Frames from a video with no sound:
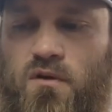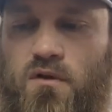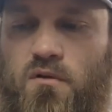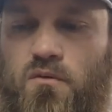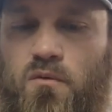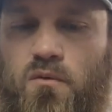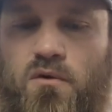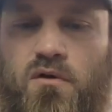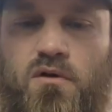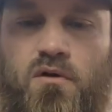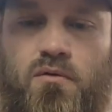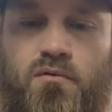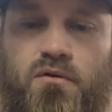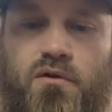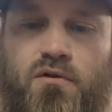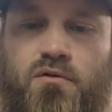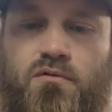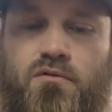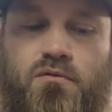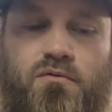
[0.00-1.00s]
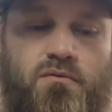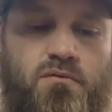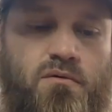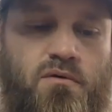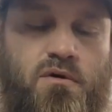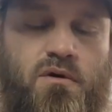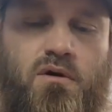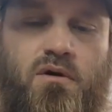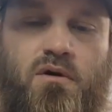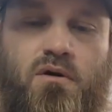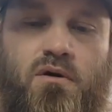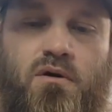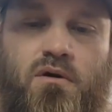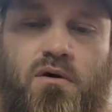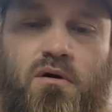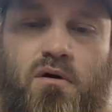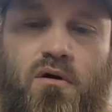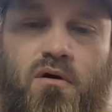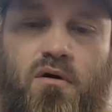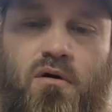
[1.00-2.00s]
We're going to do
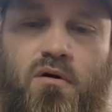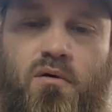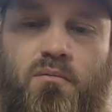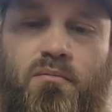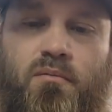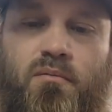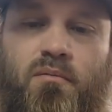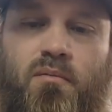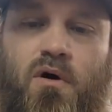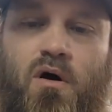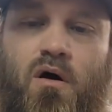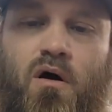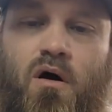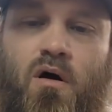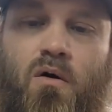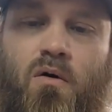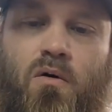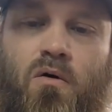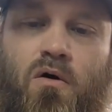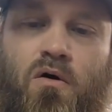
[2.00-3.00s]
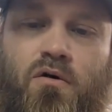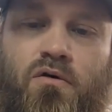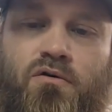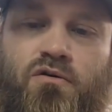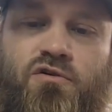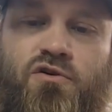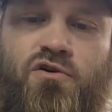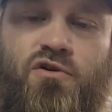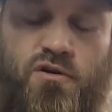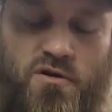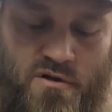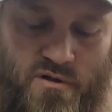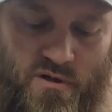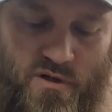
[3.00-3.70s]
an orange